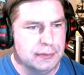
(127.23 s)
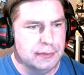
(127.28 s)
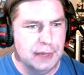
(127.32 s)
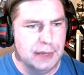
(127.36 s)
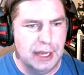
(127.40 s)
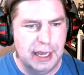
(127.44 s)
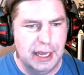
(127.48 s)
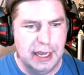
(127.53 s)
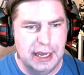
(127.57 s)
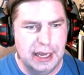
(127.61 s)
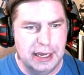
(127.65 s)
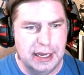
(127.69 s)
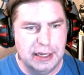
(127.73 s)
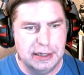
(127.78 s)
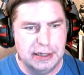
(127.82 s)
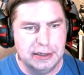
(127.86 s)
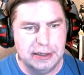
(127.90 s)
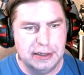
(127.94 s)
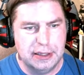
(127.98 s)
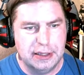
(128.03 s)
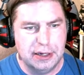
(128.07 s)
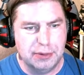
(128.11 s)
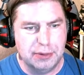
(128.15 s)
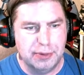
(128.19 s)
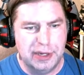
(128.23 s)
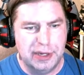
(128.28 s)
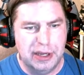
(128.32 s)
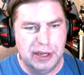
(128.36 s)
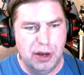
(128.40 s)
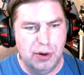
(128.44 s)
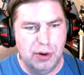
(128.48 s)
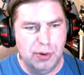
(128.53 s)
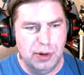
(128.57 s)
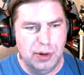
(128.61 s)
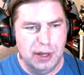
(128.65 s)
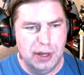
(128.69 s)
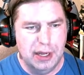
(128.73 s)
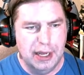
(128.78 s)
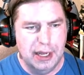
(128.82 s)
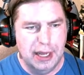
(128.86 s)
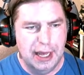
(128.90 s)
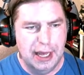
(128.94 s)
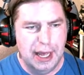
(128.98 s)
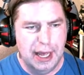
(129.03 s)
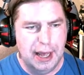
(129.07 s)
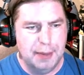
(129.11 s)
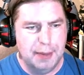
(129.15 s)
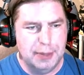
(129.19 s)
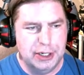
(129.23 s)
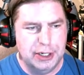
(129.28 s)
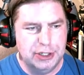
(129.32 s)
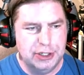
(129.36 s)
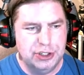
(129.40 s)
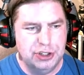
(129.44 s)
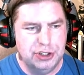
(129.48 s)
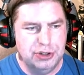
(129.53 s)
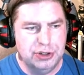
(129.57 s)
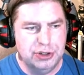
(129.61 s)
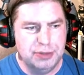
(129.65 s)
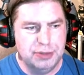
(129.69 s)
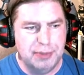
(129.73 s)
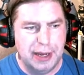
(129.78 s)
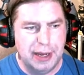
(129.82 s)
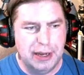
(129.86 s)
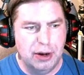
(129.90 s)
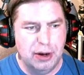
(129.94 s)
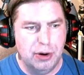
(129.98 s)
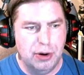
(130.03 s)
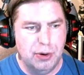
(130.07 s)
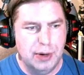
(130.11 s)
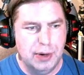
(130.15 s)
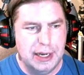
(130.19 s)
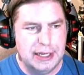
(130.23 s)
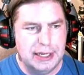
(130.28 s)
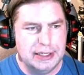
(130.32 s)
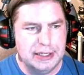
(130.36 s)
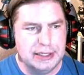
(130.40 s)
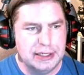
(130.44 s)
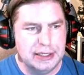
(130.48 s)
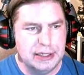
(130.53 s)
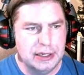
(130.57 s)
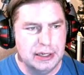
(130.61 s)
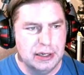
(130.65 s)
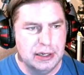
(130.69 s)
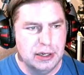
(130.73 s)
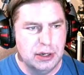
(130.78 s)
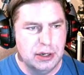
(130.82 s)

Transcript: And there we go. I'm going to choose my OS,